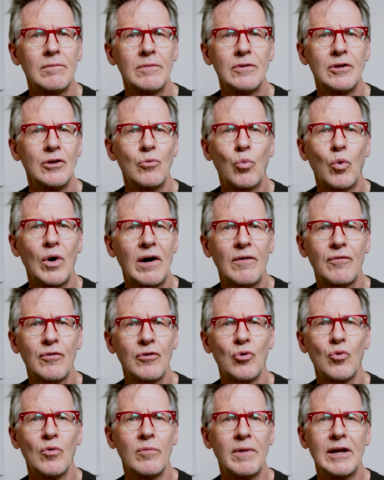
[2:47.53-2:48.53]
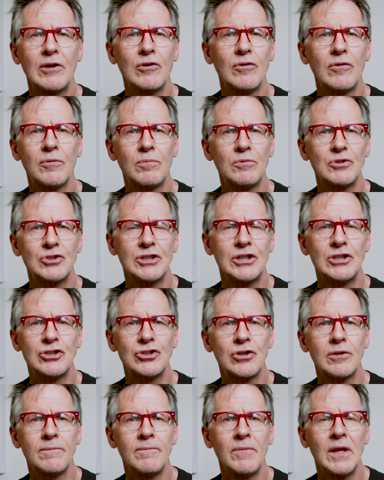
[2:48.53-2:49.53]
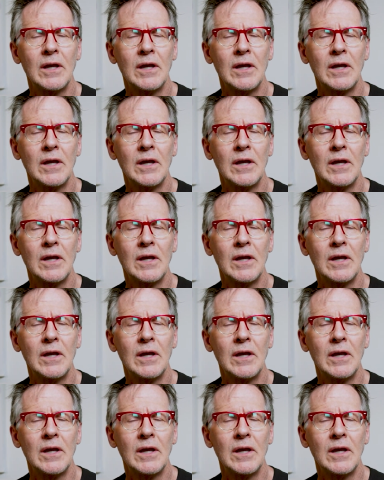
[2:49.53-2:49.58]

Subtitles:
did well for the remainder of the procedure.